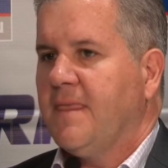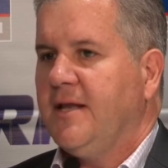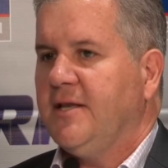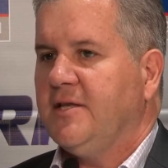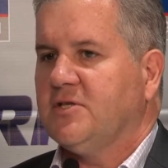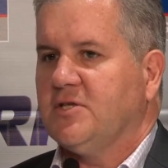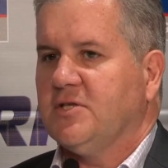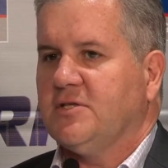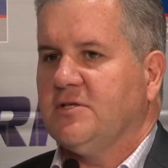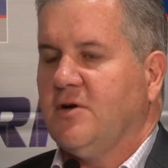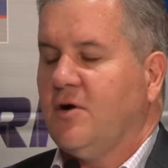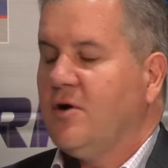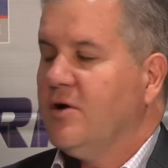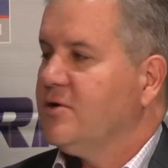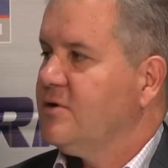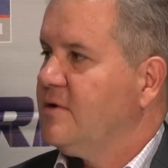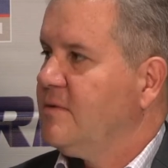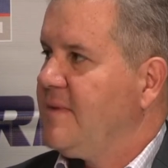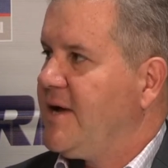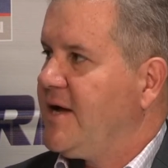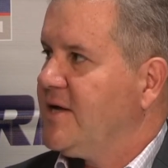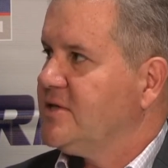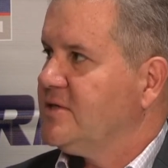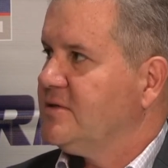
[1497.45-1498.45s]
And it's just
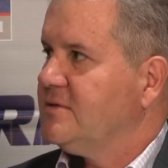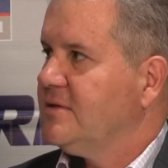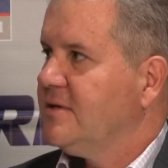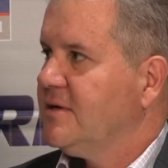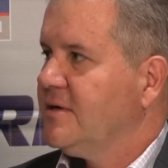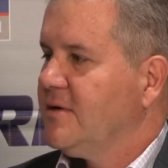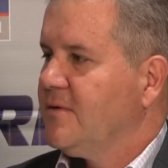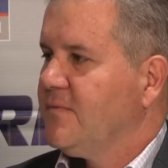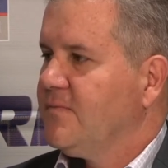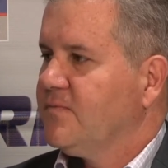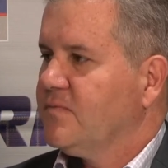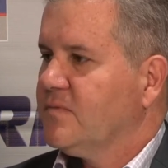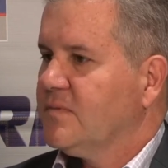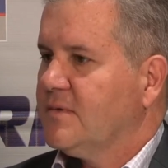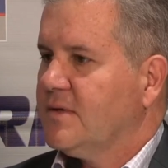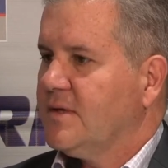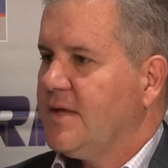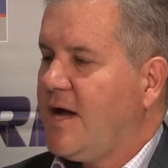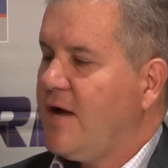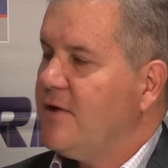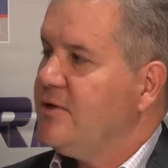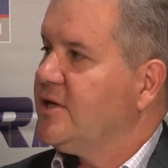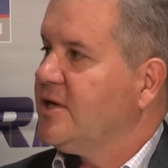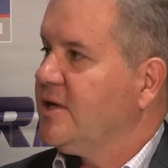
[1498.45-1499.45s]
hard to imagine
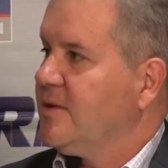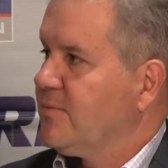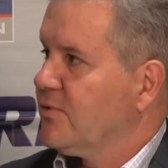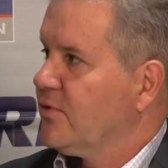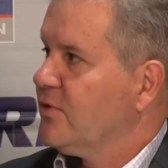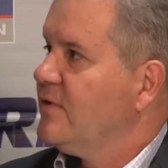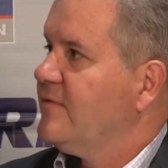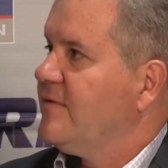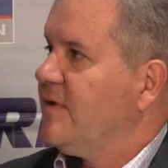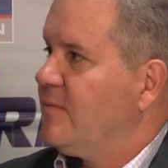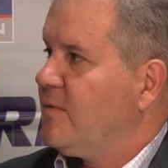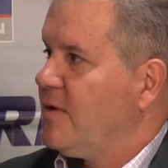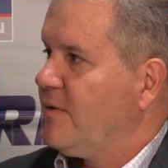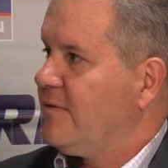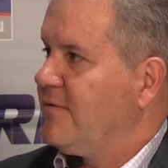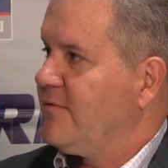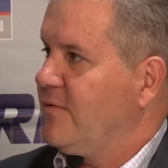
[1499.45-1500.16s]
how you can improve on